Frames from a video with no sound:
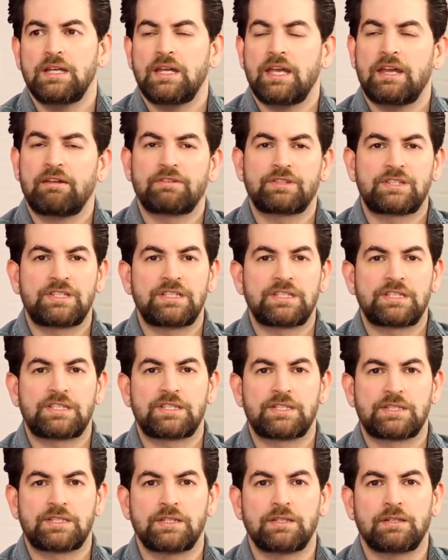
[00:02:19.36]
ever
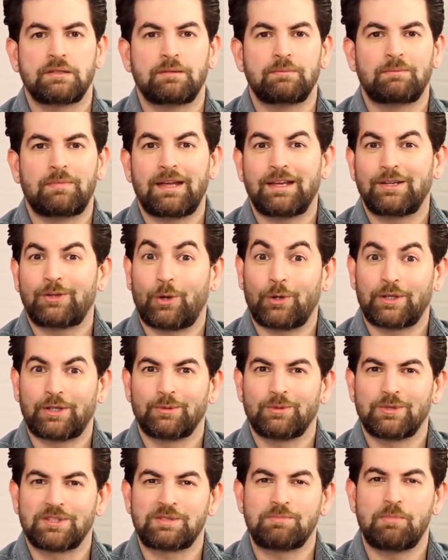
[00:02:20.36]
since uh, my daughter
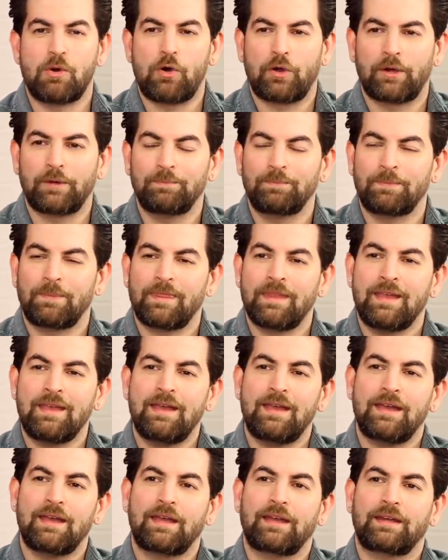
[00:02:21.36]
was born.
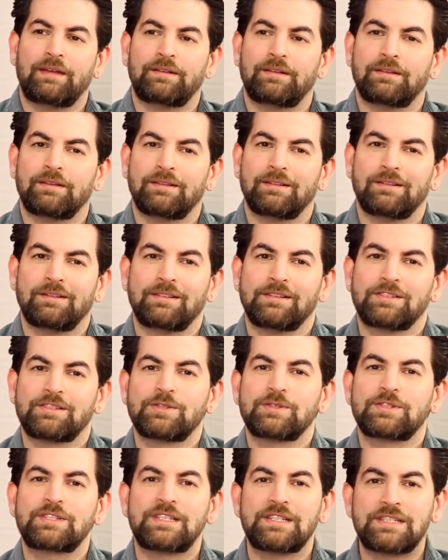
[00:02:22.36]
And uh,
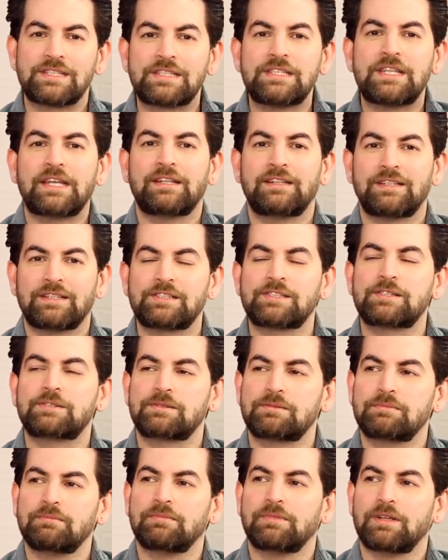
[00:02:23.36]
so since then it's
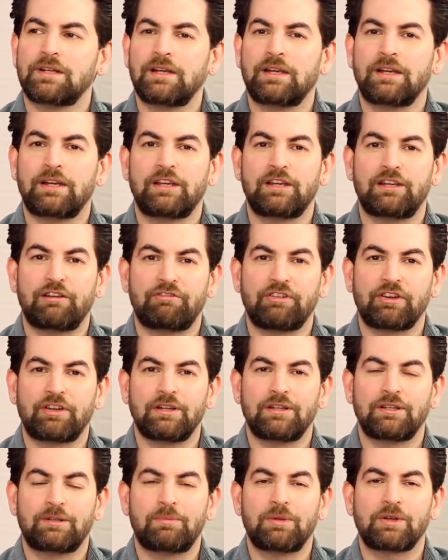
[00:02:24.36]
a little
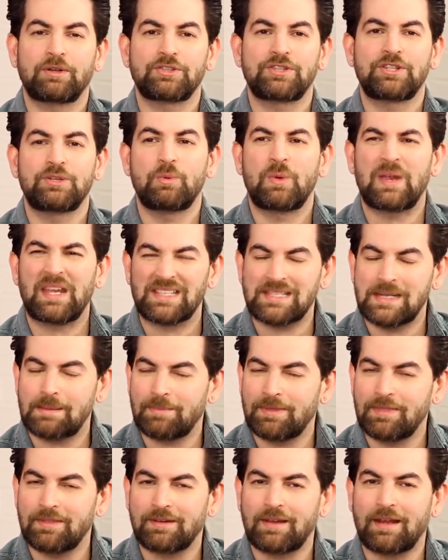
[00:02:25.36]
difficult because she wakes up
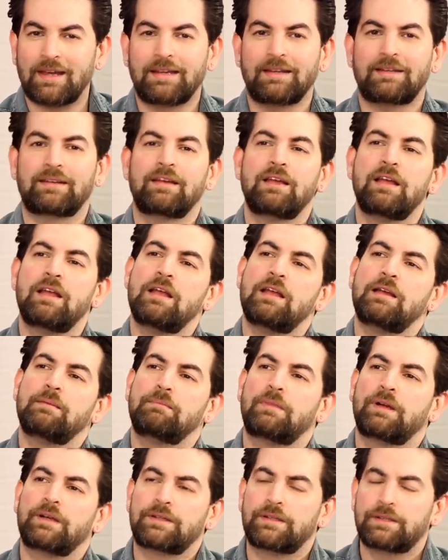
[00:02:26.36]
in the night.
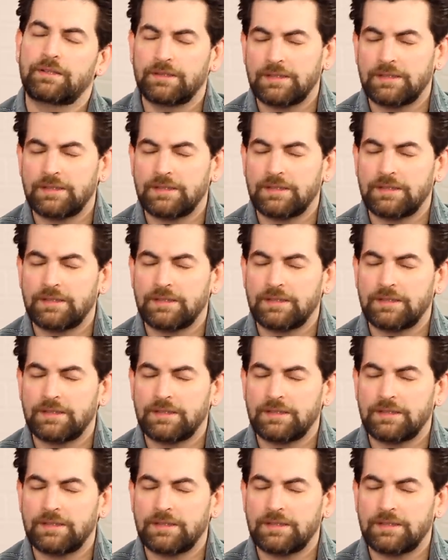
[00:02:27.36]
But uh,